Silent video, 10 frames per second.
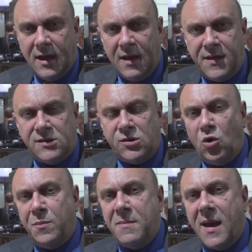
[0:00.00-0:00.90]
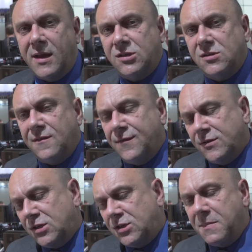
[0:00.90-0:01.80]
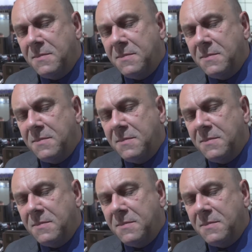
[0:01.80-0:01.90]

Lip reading: And these can all be matched, so the footage can